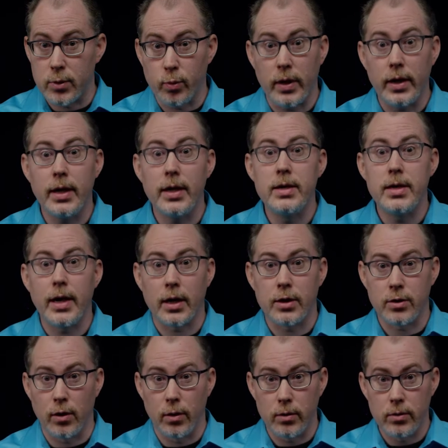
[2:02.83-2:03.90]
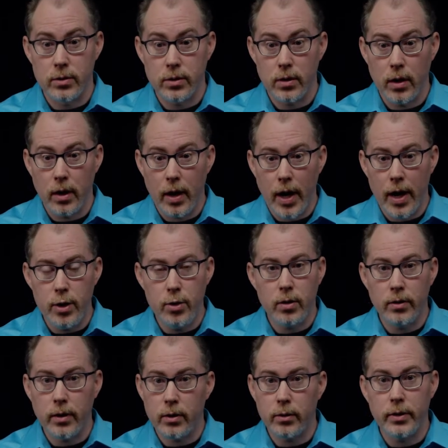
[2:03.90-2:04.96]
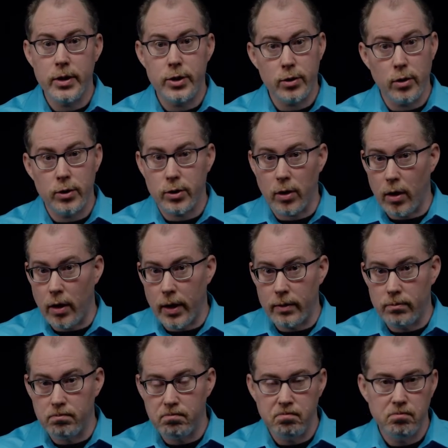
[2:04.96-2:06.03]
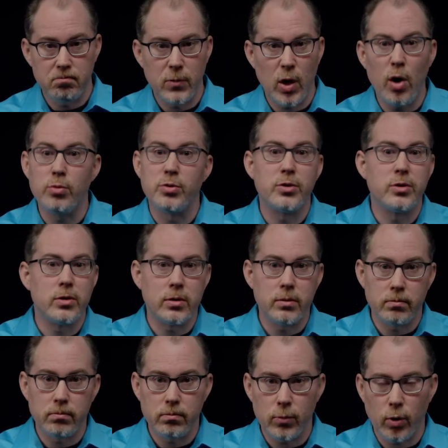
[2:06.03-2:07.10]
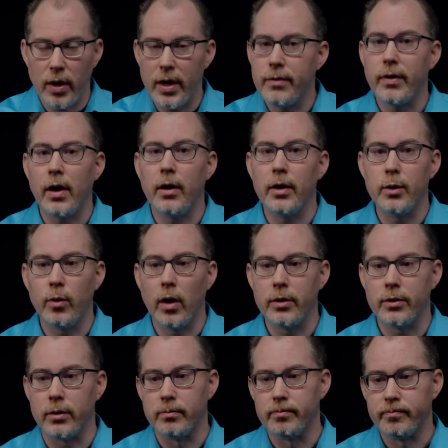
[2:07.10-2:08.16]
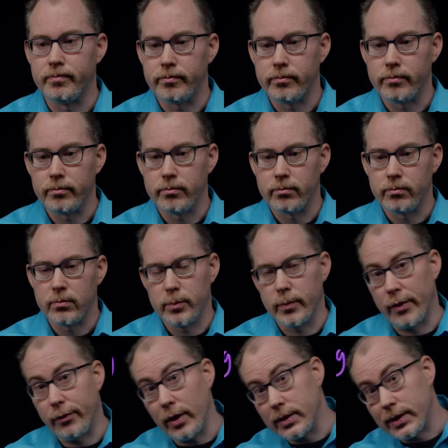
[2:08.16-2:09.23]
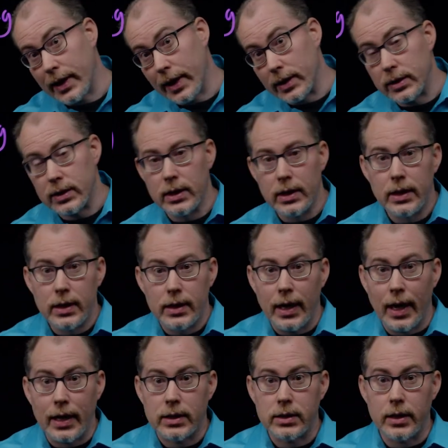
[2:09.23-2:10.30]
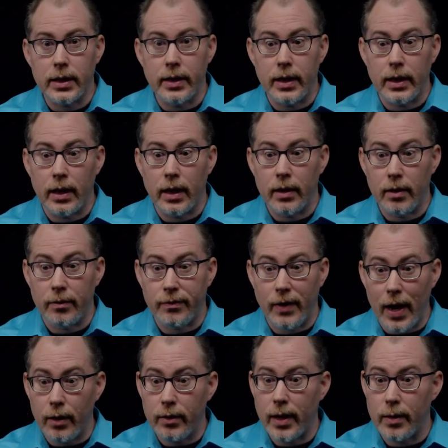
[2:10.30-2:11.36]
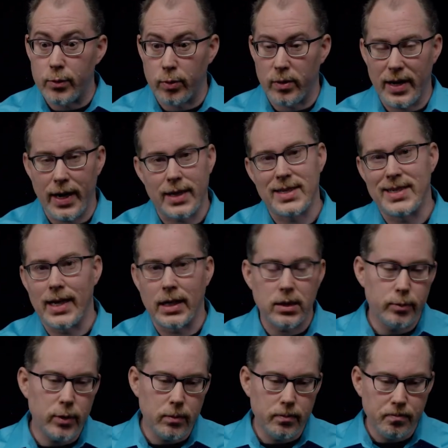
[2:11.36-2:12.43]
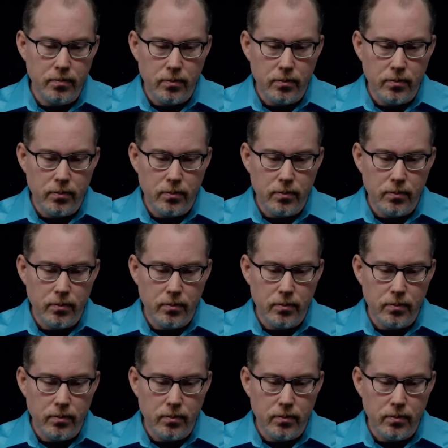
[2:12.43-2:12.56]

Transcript: and we index those. And you can literally search on hosts or any file you want to. In my friend's case, actually the, uh, the file names were in hexadecimal